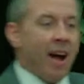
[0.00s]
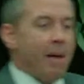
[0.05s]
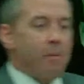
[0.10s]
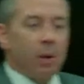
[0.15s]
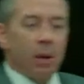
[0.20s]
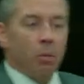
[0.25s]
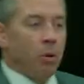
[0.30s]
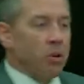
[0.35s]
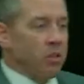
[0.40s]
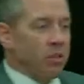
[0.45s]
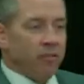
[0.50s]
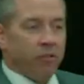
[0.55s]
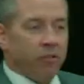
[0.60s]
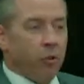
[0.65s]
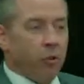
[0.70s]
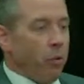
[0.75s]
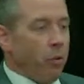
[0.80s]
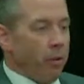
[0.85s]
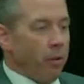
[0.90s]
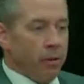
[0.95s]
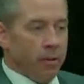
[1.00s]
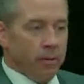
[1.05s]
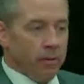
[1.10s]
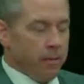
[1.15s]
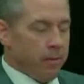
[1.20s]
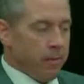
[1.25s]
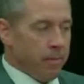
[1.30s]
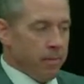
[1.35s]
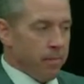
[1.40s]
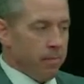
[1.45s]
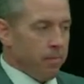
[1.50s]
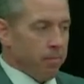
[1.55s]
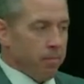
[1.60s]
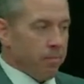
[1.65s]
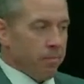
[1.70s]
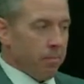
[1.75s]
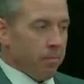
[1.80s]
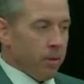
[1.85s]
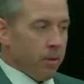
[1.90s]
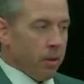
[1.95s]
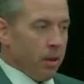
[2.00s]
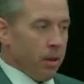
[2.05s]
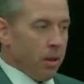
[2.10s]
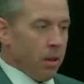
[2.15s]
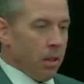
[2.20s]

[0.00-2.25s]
it wasn't full. There